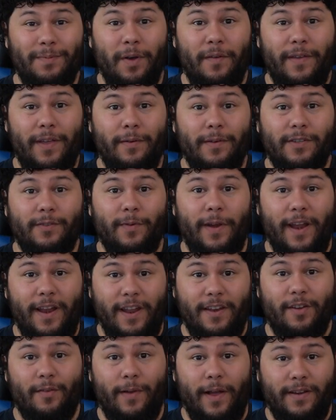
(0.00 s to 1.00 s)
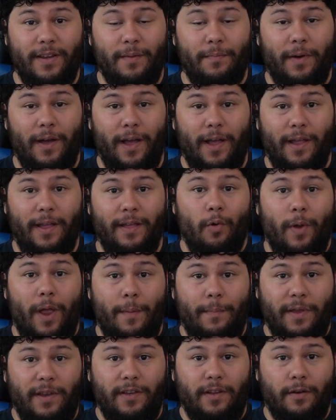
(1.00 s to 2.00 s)
movie was written and directed by
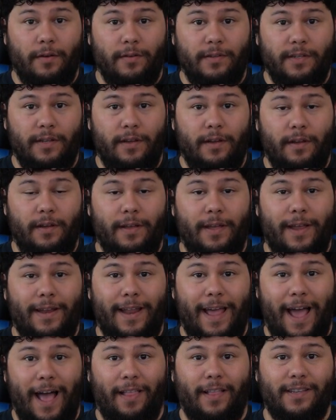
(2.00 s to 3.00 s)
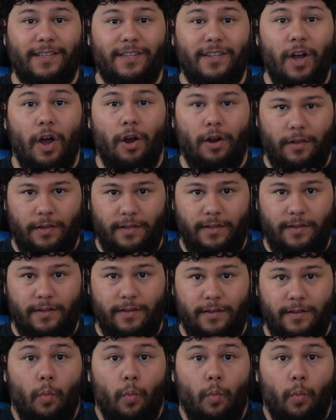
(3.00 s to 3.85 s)
Ray Mendoza and Alex Garland.